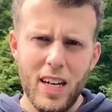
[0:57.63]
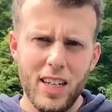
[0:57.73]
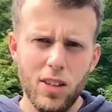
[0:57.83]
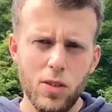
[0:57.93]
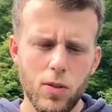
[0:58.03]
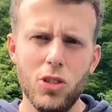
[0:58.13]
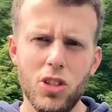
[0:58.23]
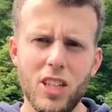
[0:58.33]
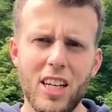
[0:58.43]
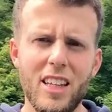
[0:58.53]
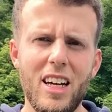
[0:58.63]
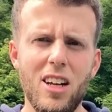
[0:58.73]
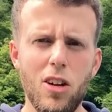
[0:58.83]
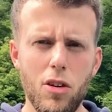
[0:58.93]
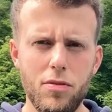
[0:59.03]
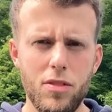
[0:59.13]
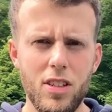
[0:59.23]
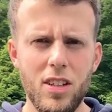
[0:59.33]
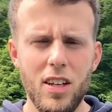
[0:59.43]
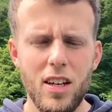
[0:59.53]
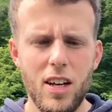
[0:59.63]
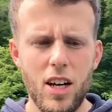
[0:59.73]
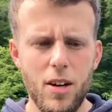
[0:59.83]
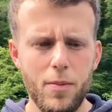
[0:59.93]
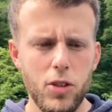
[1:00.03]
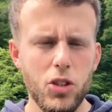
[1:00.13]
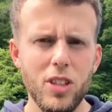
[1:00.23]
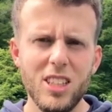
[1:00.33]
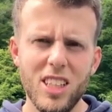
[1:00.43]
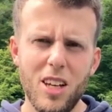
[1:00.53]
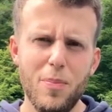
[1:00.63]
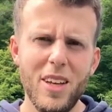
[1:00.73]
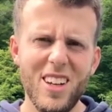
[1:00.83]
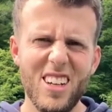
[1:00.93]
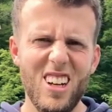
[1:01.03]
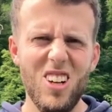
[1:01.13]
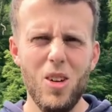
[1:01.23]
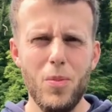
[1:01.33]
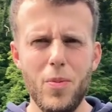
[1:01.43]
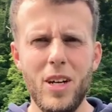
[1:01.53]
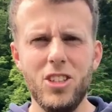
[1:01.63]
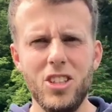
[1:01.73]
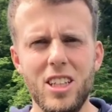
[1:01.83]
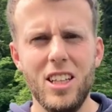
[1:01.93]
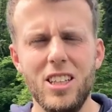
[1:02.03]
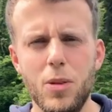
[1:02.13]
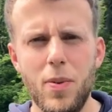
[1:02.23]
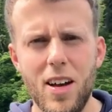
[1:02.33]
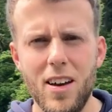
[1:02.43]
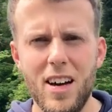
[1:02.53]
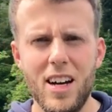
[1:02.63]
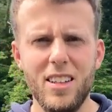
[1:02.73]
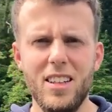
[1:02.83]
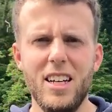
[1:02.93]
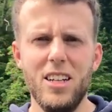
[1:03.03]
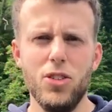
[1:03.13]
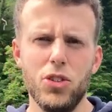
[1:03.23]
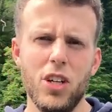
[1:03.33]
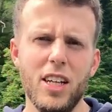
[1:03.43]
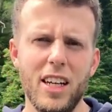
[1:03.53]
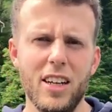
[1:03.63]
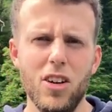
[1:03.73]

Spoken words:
angle just to get that loft. Treating it a bit like a lob, imagining that there's a player at the net and you're trying to get it